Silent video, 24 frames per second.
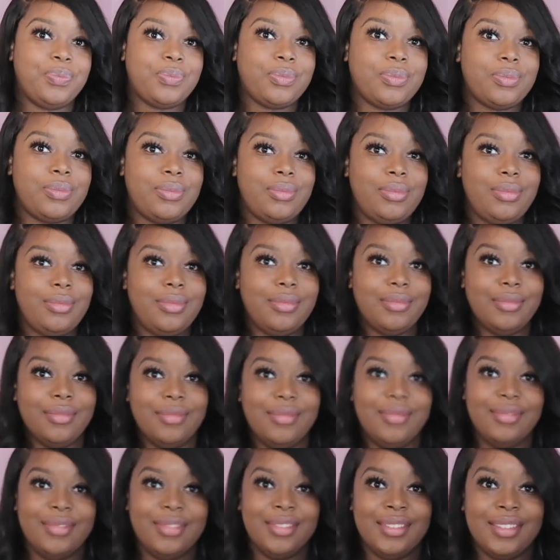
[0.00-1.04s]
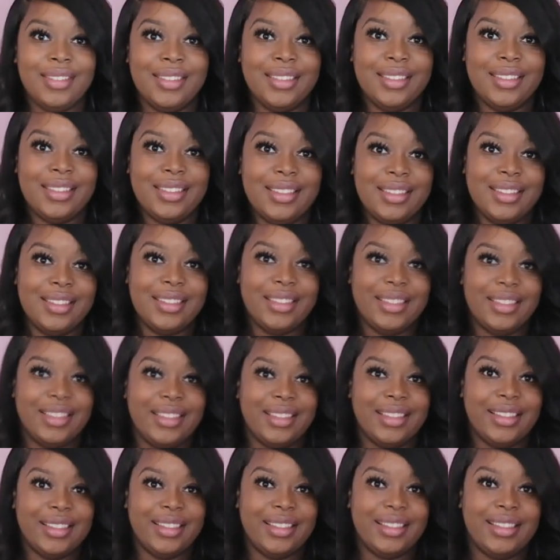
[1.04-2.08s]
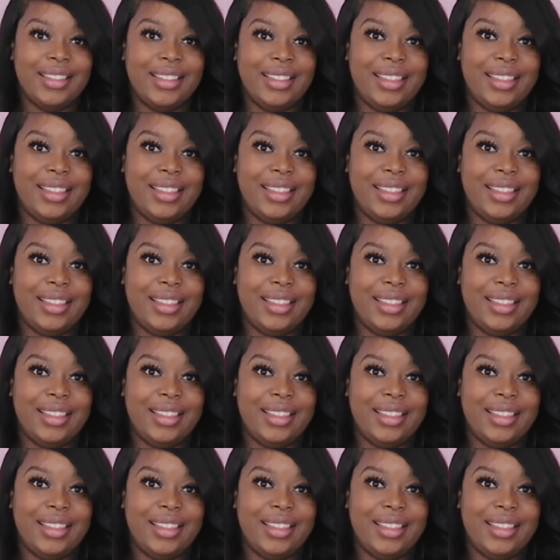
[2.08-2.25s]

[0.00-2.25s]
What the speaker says: Nobody speaks.